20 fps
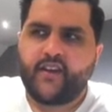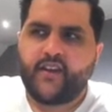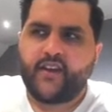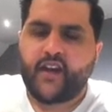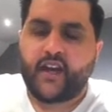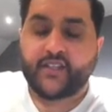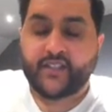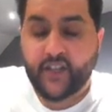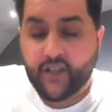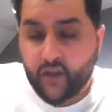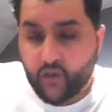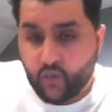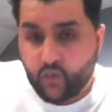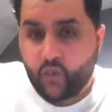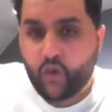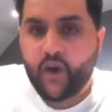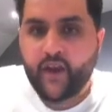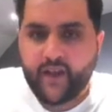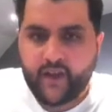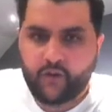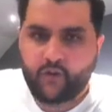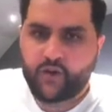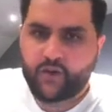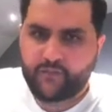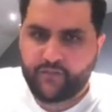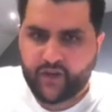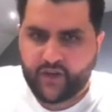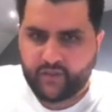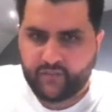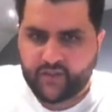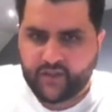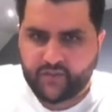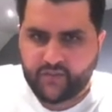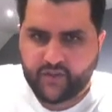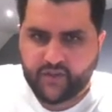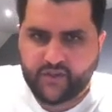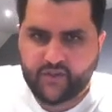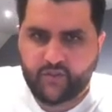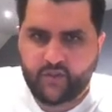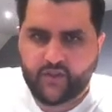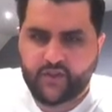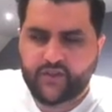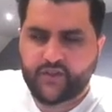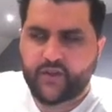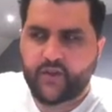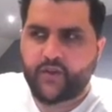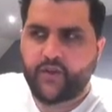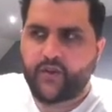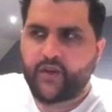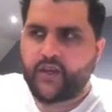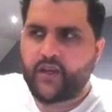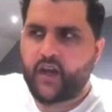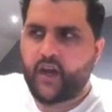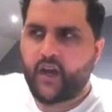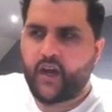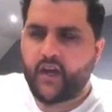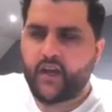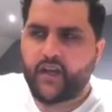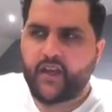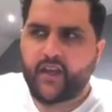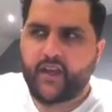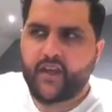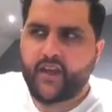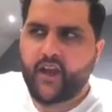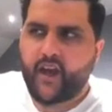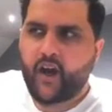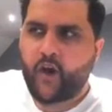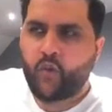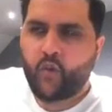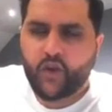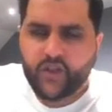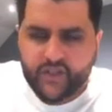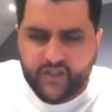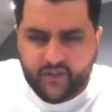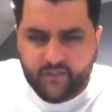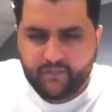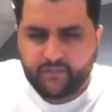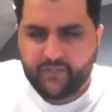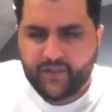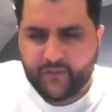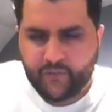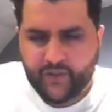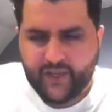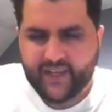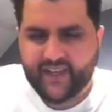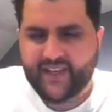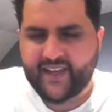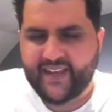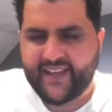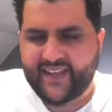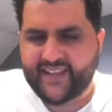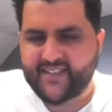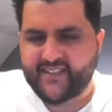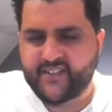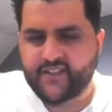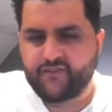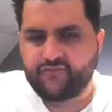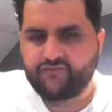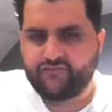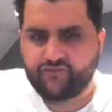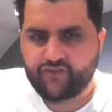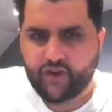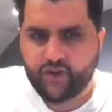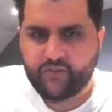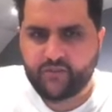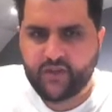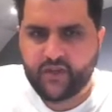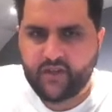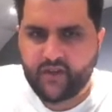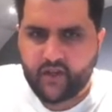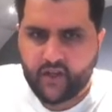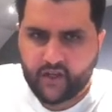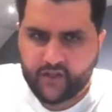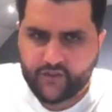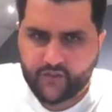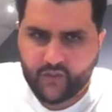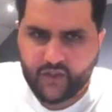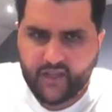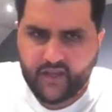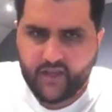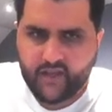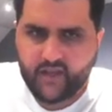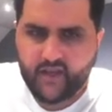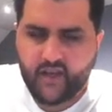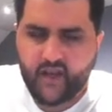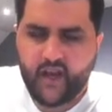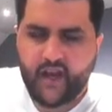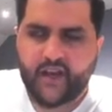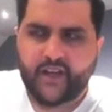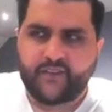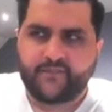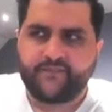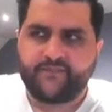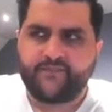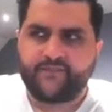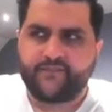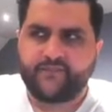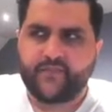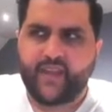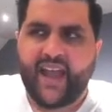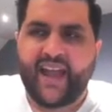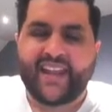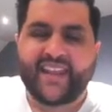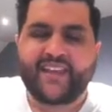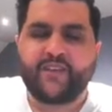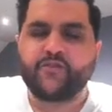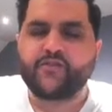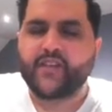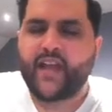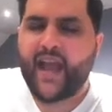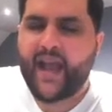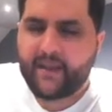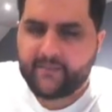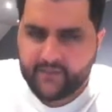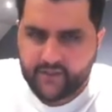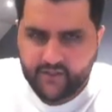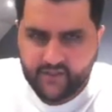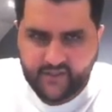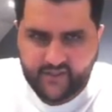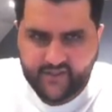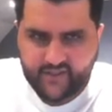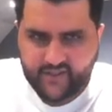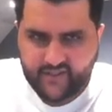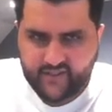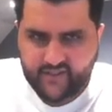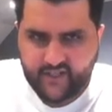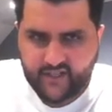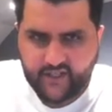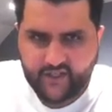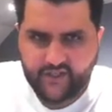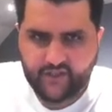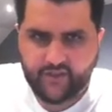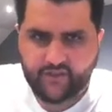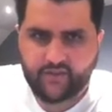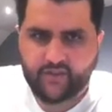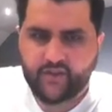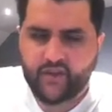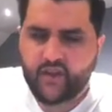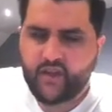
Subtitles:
I'll tell you why I want to bring him into my squad. So I watched him midweek against Roma last week, and he was absolutely sensational.